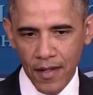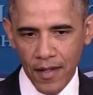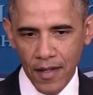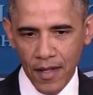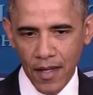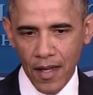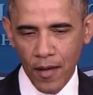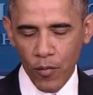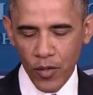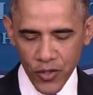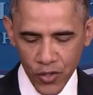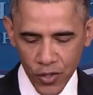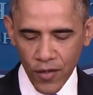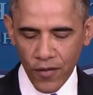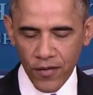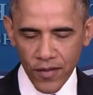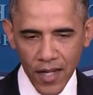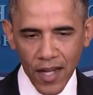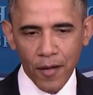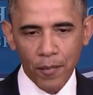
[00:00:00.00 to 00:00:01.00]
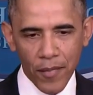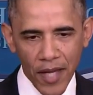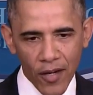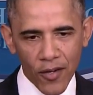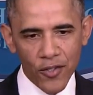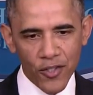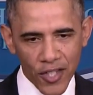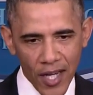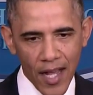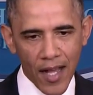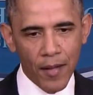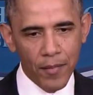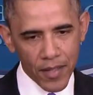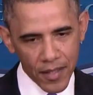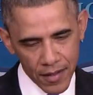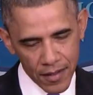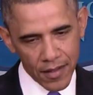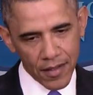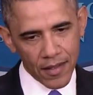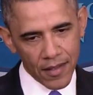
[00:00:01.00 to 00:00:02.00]
and we should have done a better job
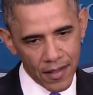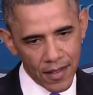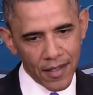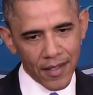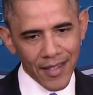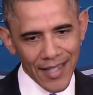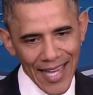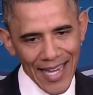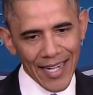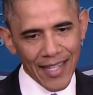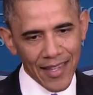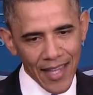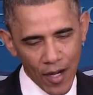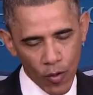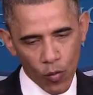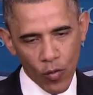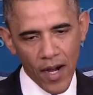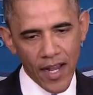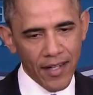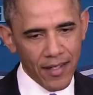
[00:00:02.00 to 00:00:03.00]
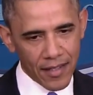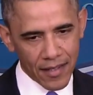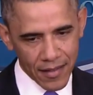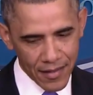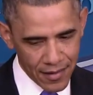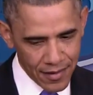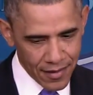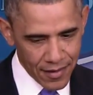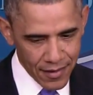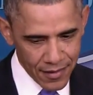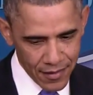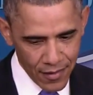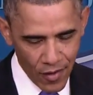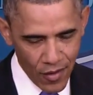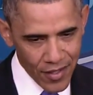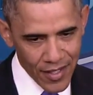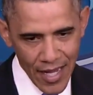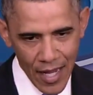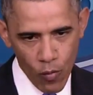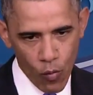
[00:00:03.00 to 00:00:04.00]
getting that right on
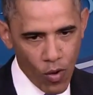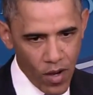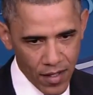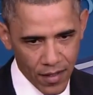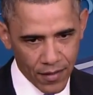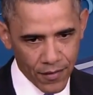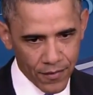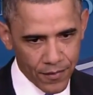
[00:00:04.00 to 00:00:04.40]
day one,